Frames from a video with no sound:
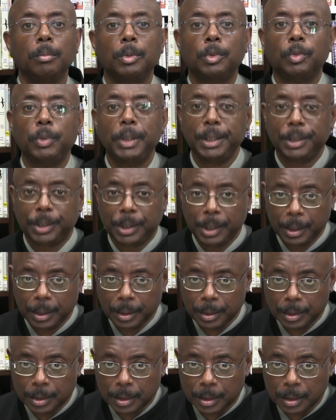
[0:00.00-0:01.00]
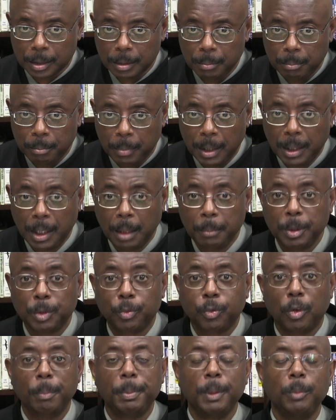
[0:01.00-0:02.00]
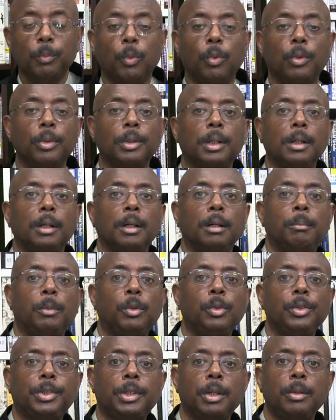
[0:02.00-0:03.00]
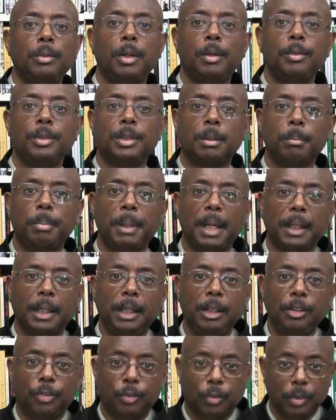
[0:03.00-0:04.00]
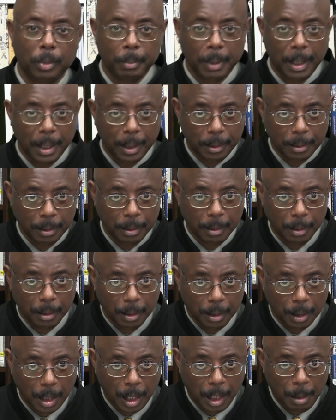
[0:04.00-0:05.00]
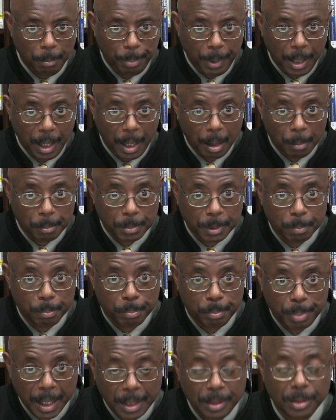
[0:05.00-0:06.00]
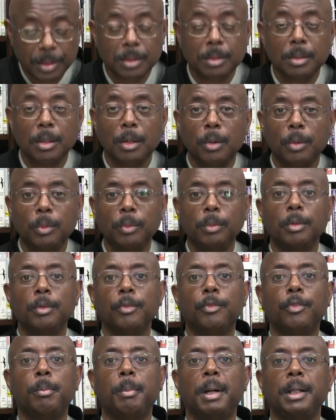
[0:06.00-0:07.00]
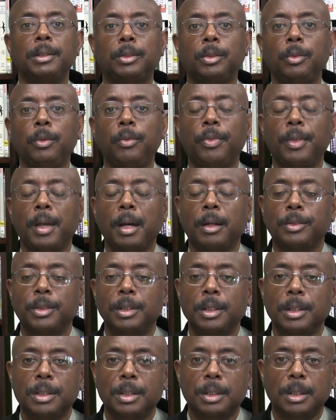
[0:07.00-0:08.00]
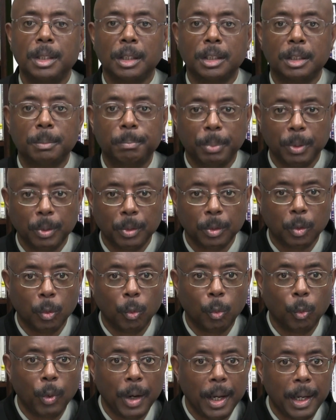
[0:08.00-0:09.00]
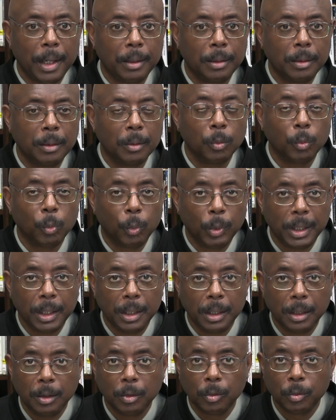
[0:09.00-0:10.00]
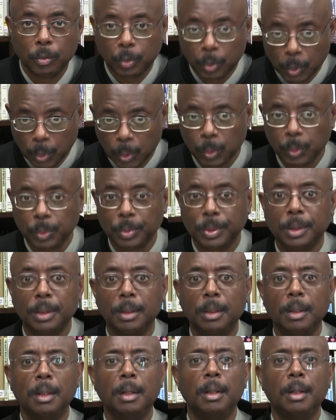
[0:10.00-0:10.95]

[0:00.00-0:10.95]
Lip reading: Greetings, my name is Robin Walker. I'm also known as the Black History Man. I am perhaps best known for my 2006 book, When We Ruled.